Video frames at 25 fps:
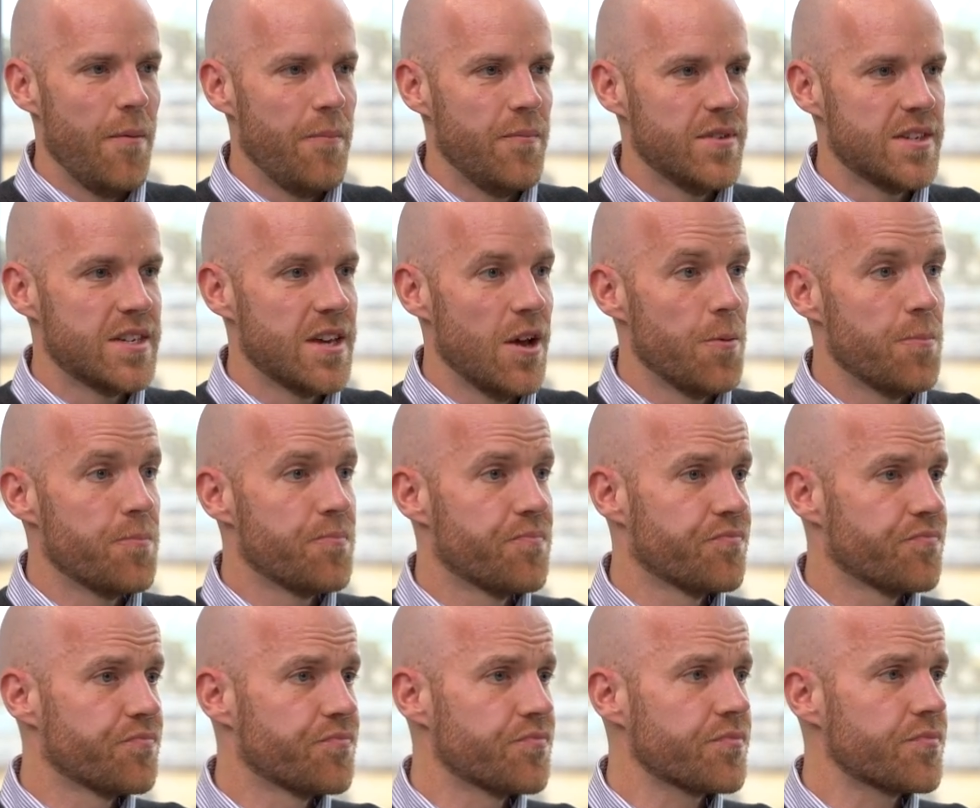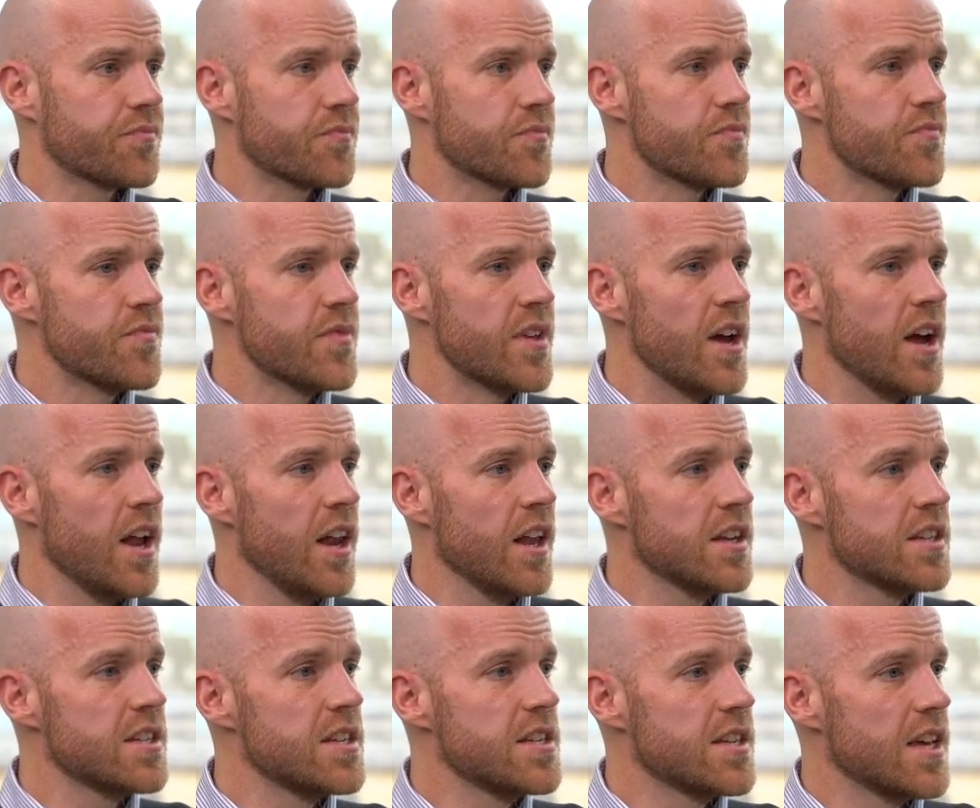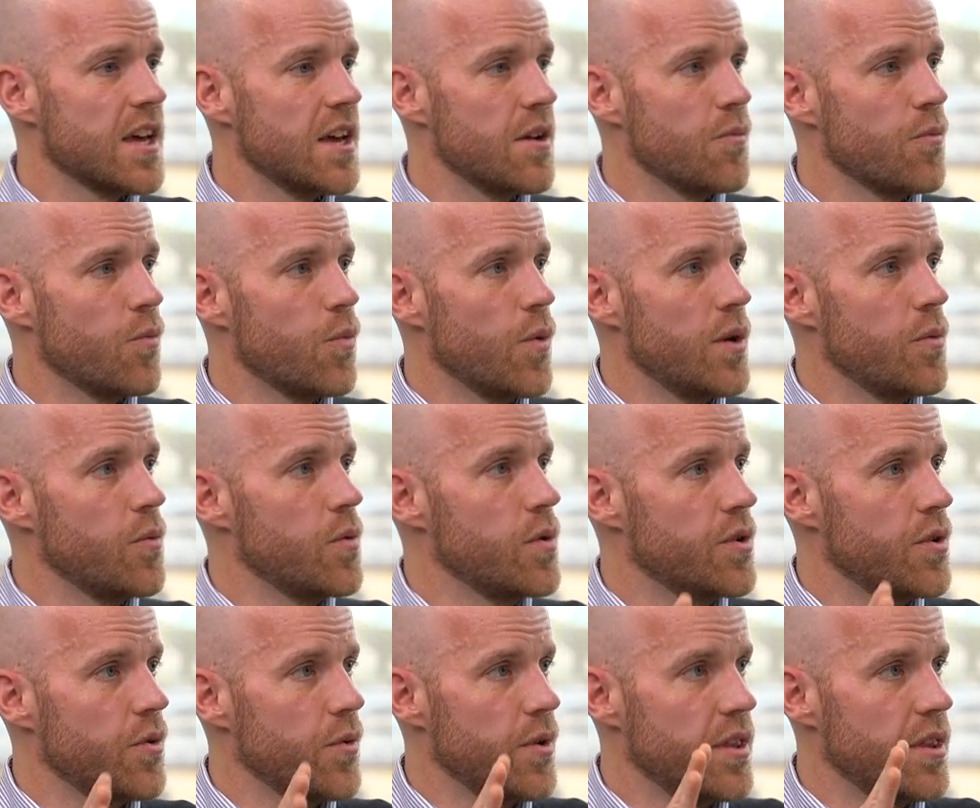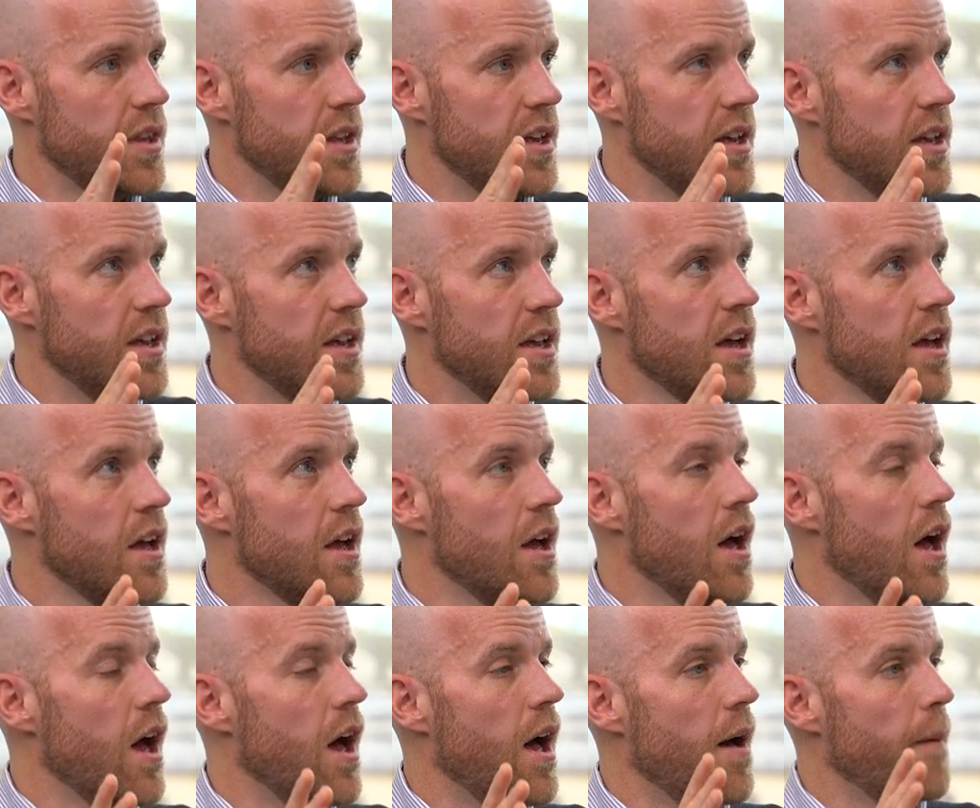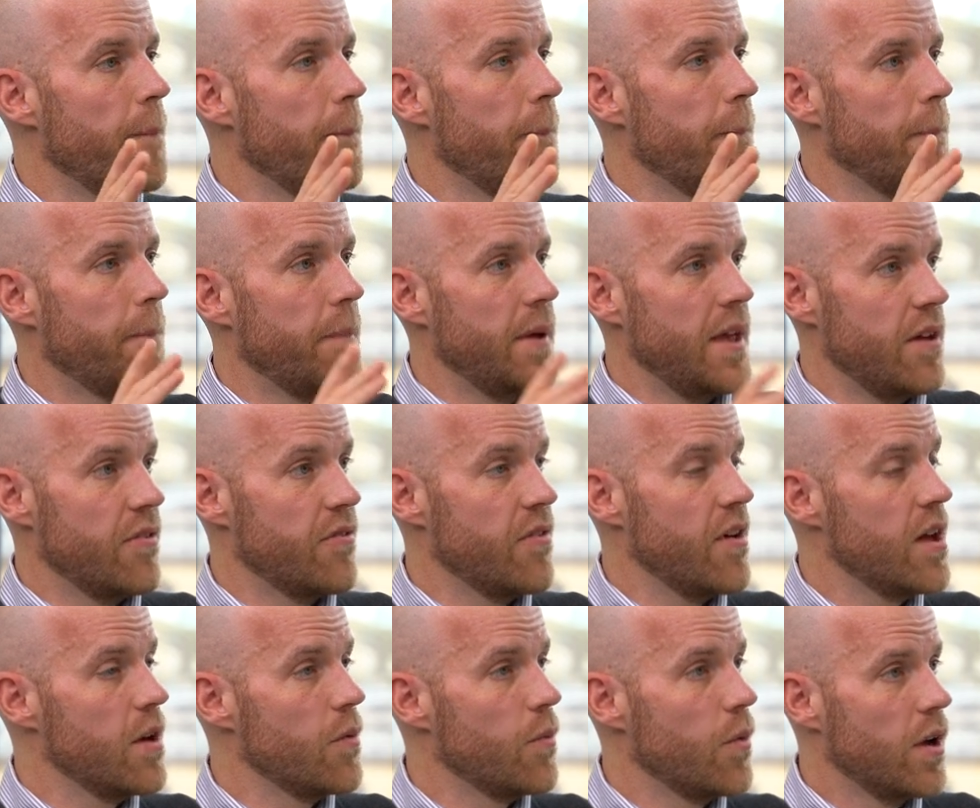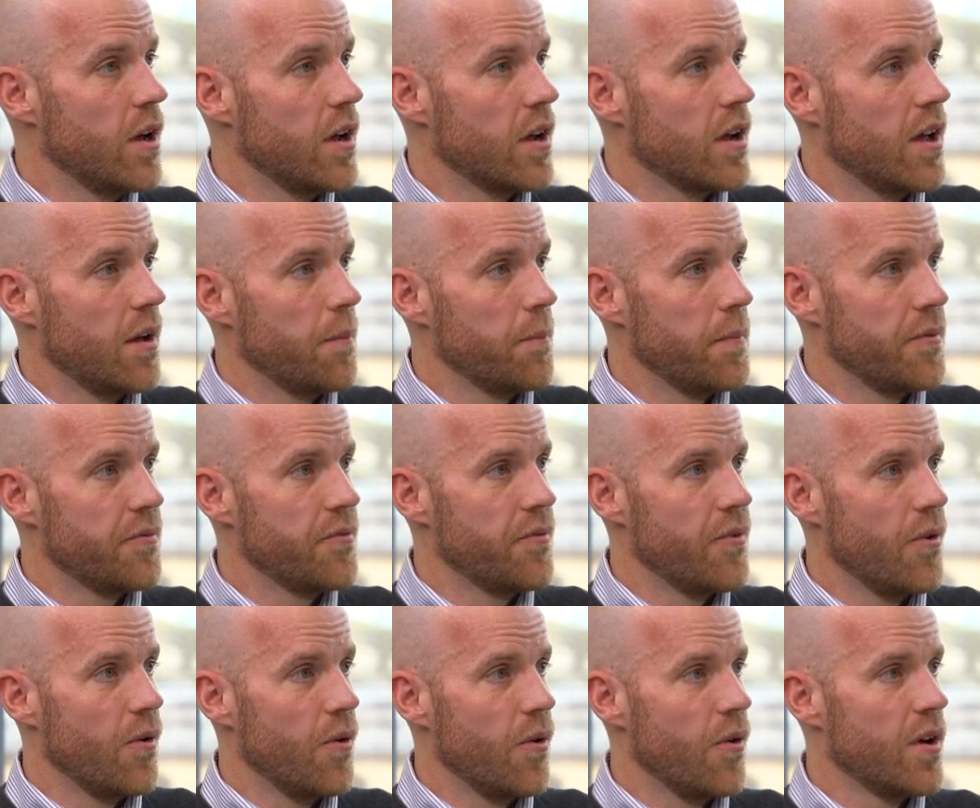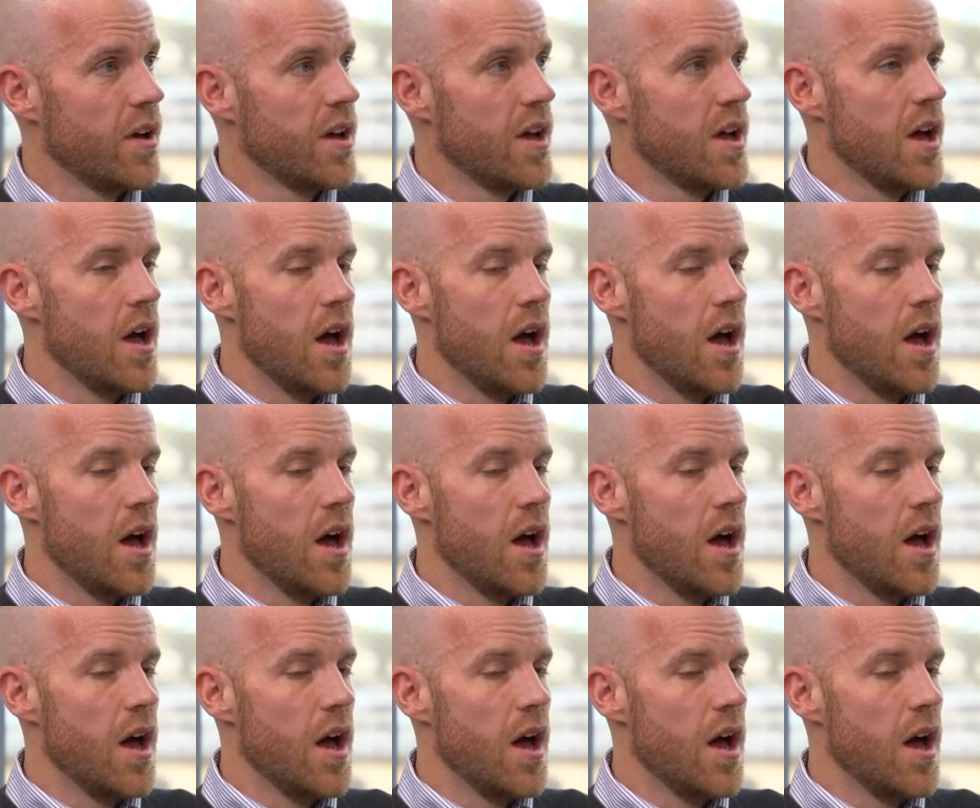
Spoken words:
So a lot of the time when we're doing the PFI work and before,